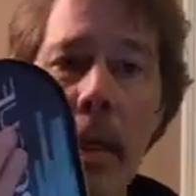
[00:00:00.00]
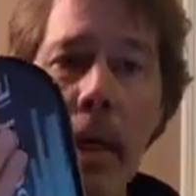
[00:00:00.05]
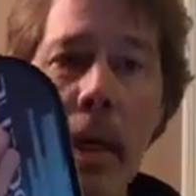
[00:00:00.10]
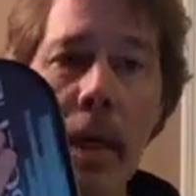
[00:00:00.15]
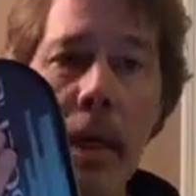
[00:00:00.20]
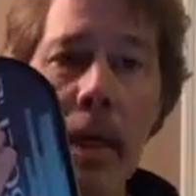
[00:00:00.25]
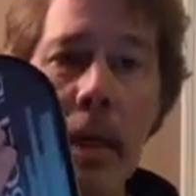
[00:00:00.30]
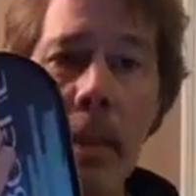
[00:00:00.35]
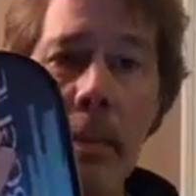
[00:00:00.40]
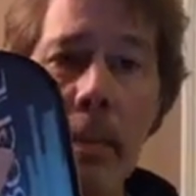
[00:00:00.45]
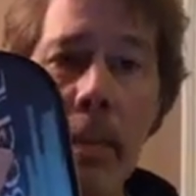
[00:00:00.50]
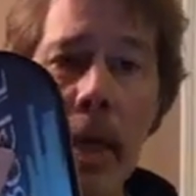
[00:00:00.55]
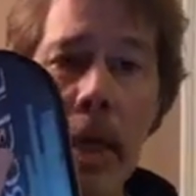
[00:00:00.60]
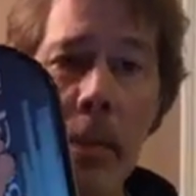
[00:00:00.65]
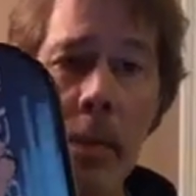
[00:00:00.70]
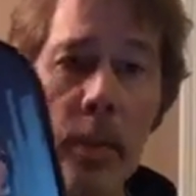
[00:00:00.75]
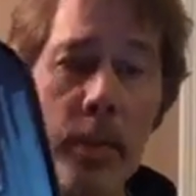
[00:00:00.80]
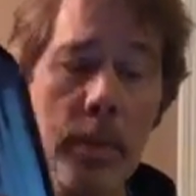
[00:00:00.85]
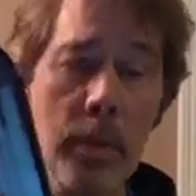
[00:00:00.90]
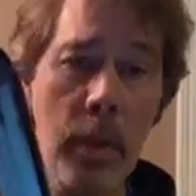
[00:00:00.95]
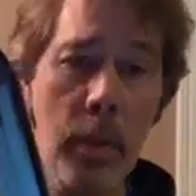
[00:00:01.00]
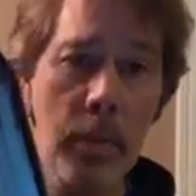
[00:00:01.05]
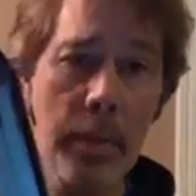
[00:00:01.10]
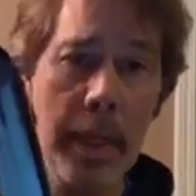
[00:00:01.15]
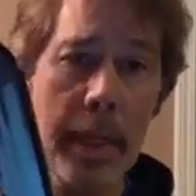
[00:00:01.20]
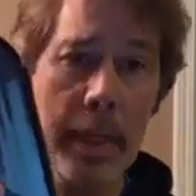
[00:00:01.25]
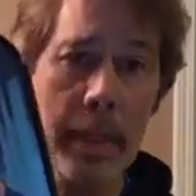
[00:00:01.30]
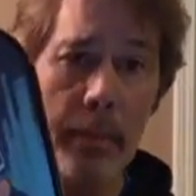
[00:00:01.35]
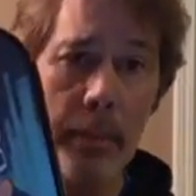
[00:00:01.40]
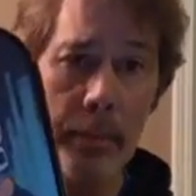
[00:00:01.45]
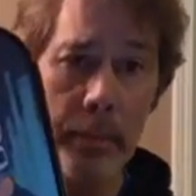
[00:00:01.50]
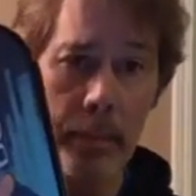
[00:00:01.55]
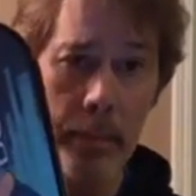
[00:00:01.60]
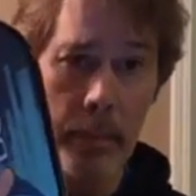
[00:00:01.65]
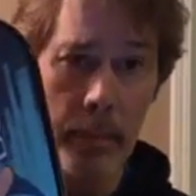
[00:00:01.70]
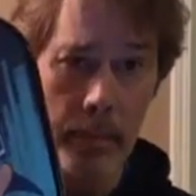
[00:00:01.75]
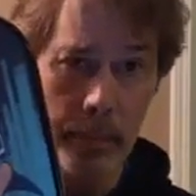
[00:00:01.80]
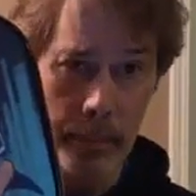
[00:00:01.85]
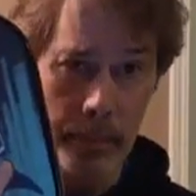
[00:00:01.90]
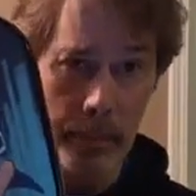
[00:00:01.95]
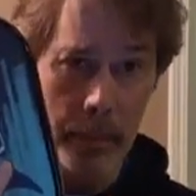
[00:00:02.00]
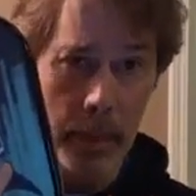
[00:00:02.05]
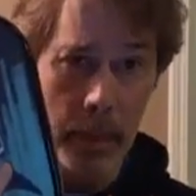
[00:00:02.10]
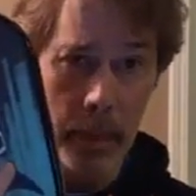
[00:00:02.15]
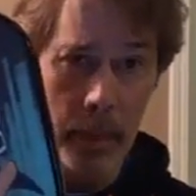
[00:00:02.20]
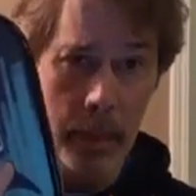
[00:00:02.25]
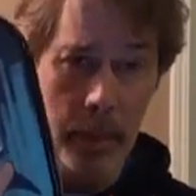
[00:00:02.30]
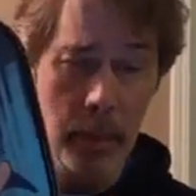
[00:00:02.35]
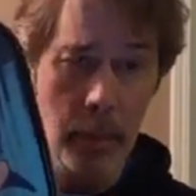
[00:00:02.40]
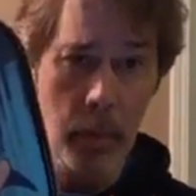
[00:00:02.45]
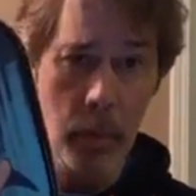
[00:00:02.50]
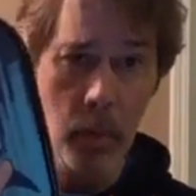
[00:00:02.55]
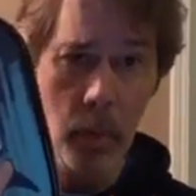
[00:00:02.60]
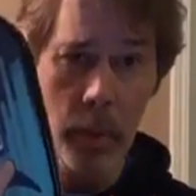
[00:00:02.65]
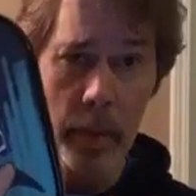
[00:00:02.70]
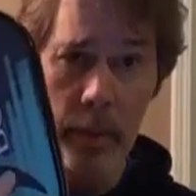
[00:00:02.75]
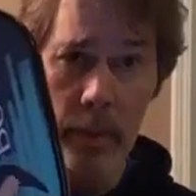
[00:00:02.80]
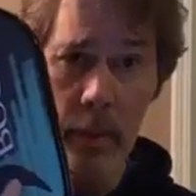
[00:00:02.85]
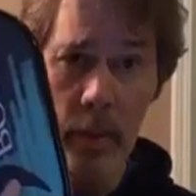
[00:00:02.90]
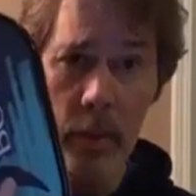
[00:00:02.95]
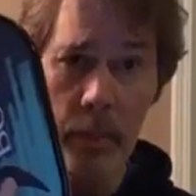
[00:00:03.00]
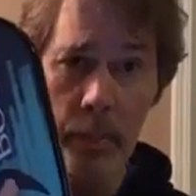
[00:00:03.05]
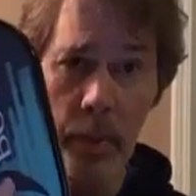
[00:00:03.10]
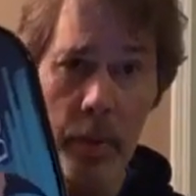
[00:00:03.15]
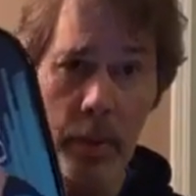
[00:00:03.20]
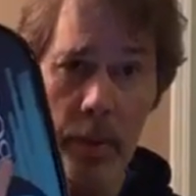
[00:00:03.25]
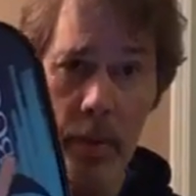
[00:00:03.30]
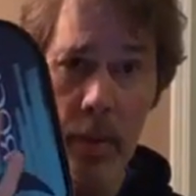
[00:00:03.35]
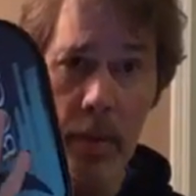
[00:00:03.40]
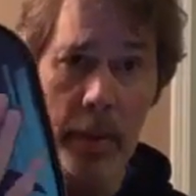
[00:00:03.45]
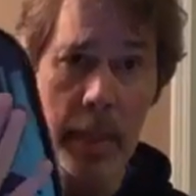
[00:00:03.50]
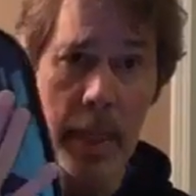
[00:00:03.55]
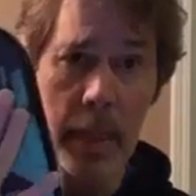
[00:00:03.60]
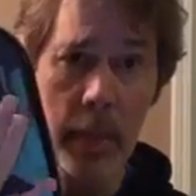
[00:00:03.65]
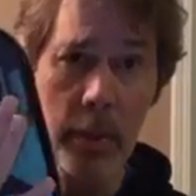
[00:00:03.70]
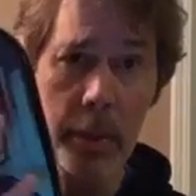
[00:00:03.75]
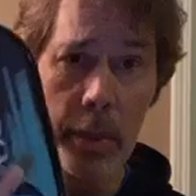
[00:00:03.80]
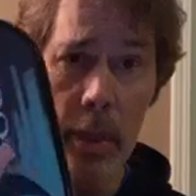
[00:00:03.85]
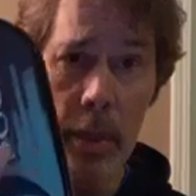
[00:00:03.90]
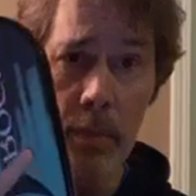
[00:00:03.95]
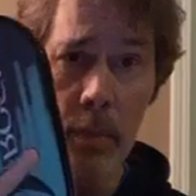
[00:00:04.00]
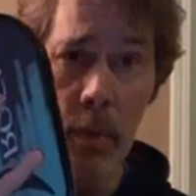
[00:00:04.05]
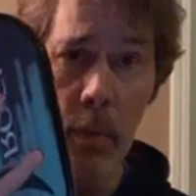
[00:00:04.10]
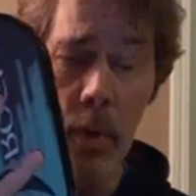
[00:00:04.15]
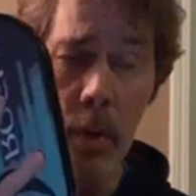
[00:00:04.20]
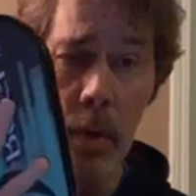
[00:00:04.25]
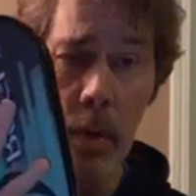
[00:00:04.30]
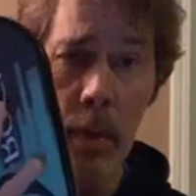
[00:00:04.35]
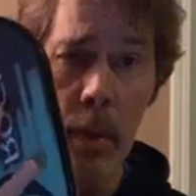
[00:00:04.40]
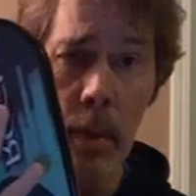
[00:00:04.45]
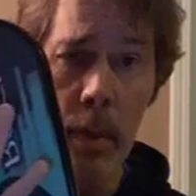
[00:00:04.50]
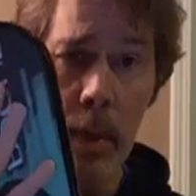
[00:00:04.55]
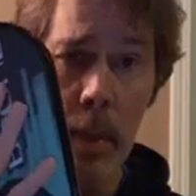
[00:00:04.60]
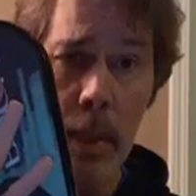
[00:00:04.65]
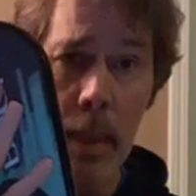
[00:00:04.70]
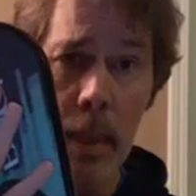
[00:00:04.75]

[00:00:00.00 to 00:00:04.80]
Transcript: I was told that the core disperses energy more